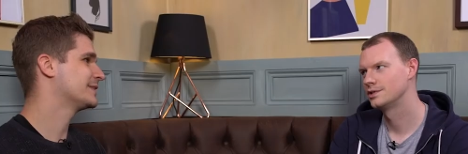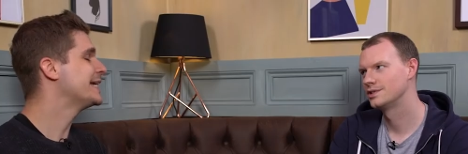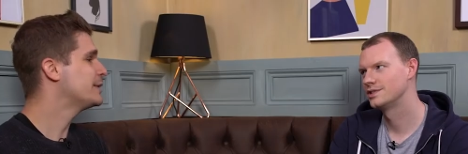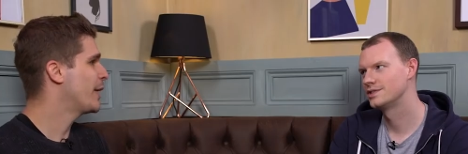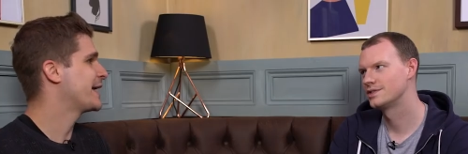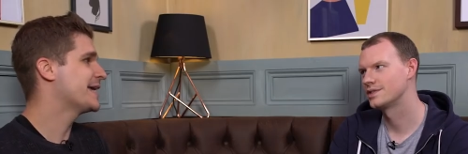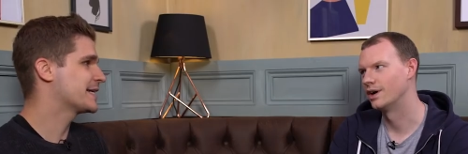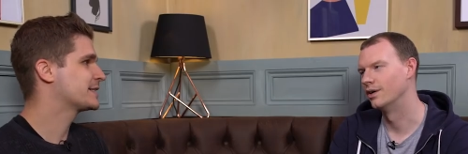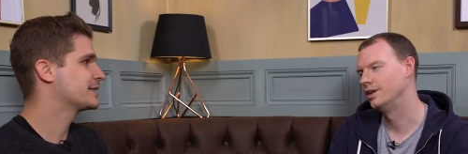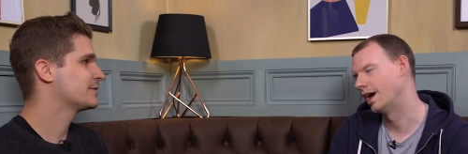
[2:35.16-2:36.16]
Speaker 1: In a way, so,
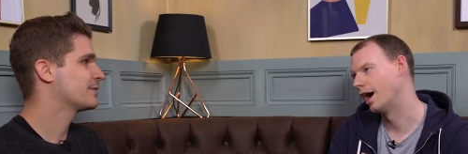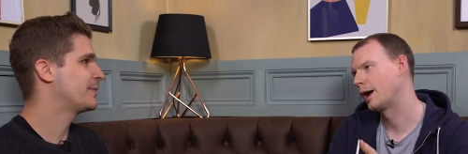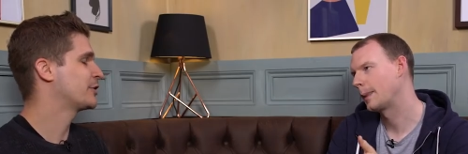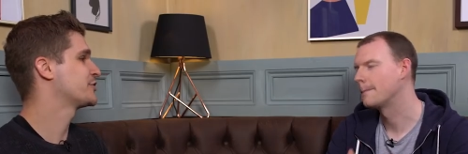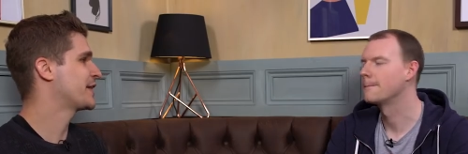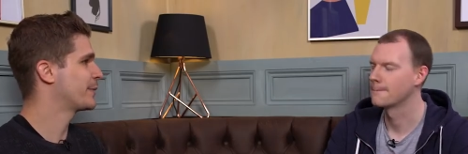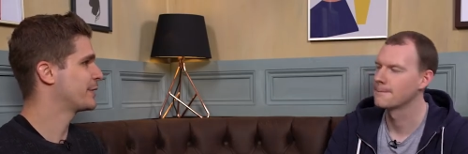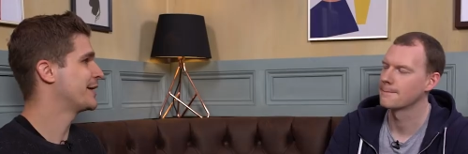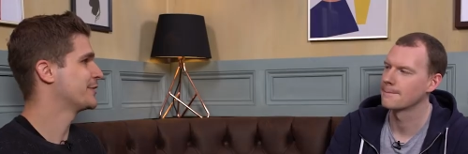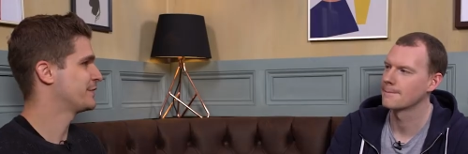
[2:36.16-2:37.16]
yes. Yeah. But also the other way
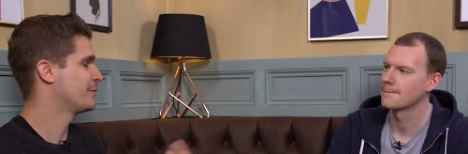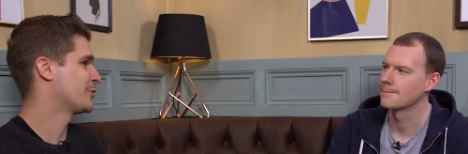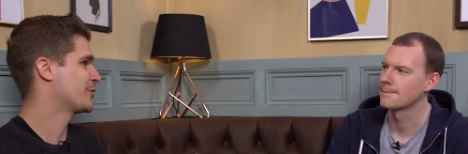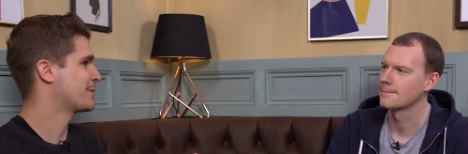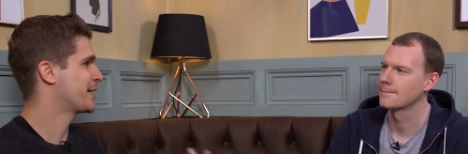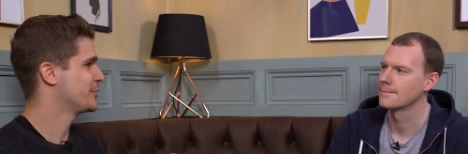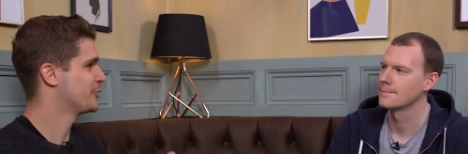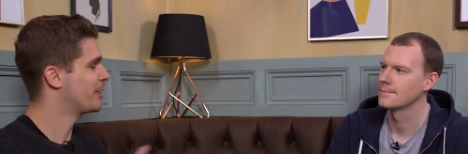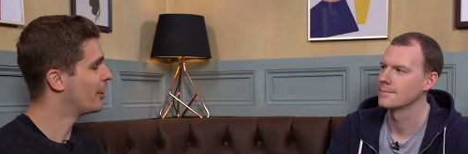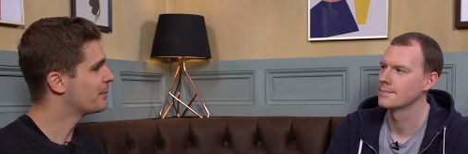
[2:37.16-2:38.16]
around, if I'm working, I'm kind of
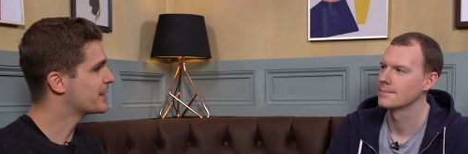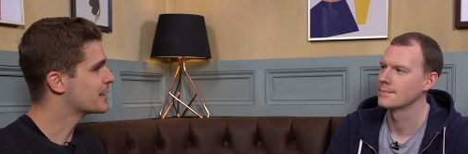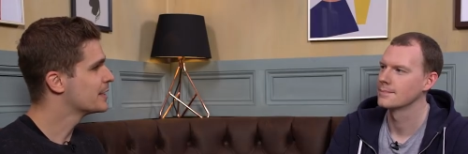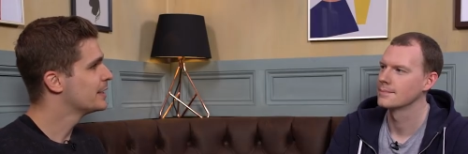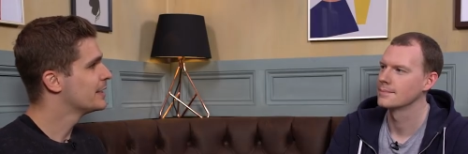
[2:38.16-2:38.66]
doing my hobby.